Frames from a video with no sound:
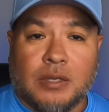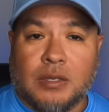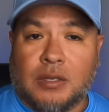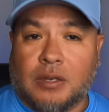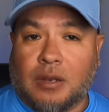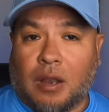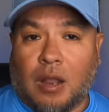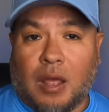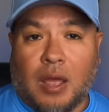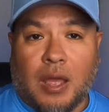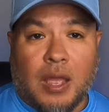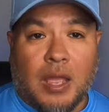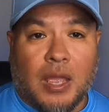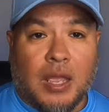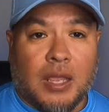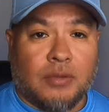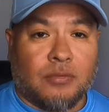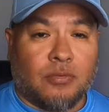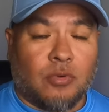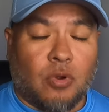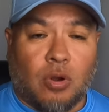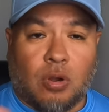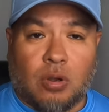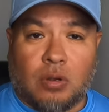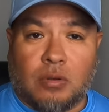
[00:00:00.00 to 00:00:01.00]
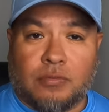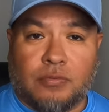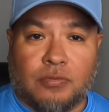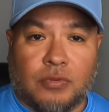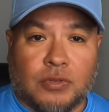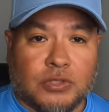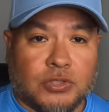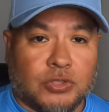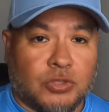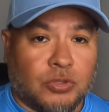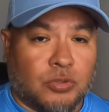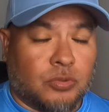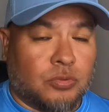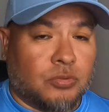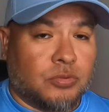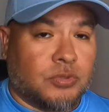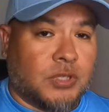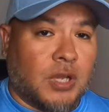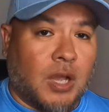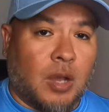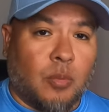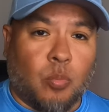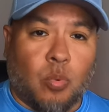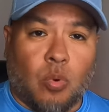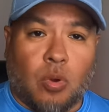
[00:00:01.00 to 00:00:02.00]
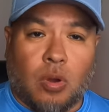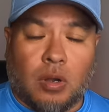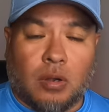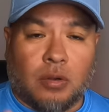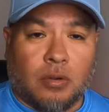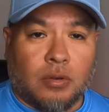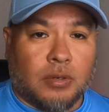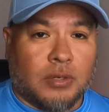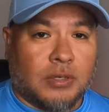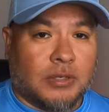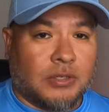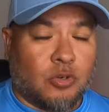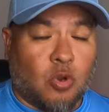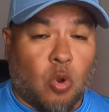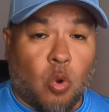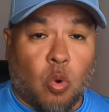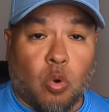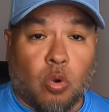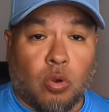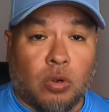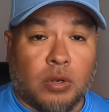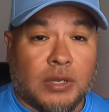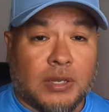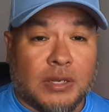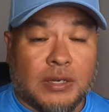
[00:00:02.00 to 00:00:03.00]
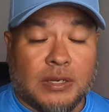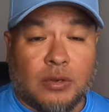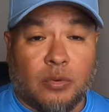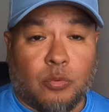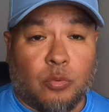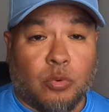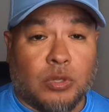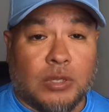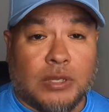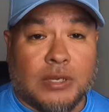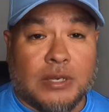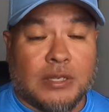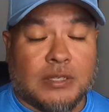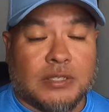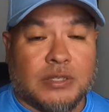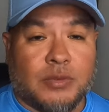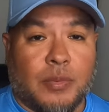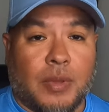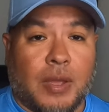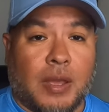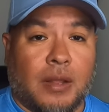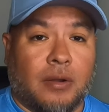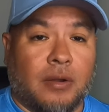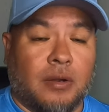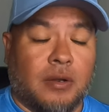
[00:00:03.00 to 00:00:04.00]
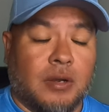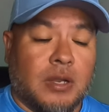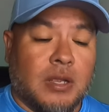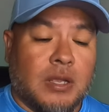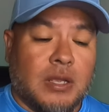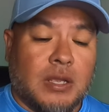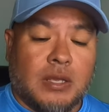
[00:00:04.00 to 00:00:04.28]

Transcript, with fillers: Live, artificial, topwater, cork, it really doesn't matter.